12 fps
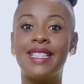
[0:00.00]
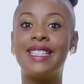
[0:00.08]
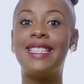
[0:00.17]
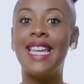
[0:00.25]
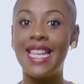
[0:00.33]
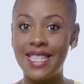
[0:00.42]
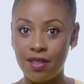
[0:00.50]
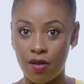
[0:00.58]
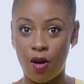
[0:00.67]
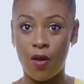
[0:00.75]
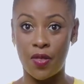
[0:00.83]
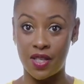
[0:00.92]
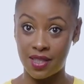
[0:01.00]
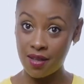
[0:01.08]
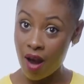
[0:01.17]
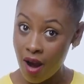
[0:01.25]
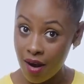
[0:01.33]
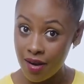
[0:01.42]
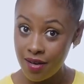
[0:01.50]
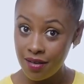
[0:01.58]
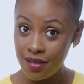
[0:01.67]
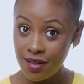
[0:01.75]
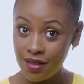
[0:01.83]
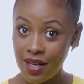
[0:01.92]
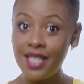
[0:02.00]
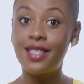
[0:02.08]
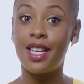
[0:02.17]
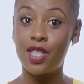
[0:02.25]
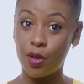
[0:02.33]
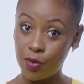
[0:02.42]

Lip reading: the data on this card, a data